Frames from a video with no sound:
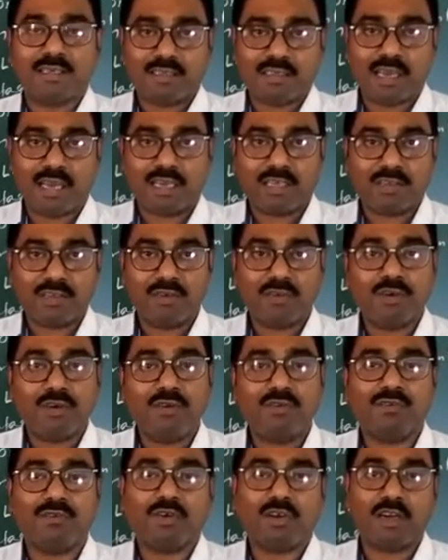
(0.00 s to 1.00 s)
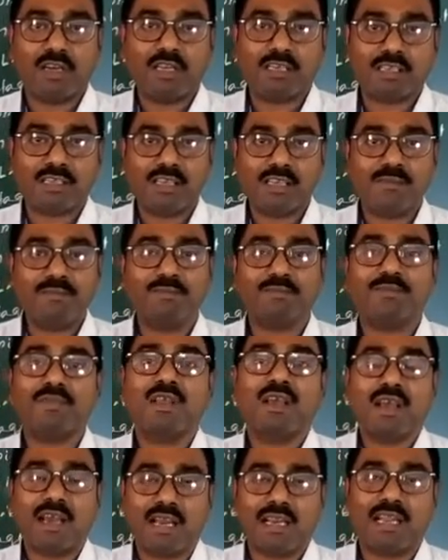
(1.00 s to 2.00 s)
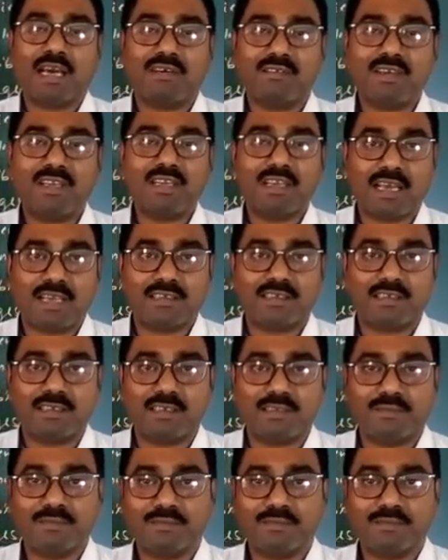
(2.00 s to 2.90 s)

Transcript: thank you for listening and have a nice day.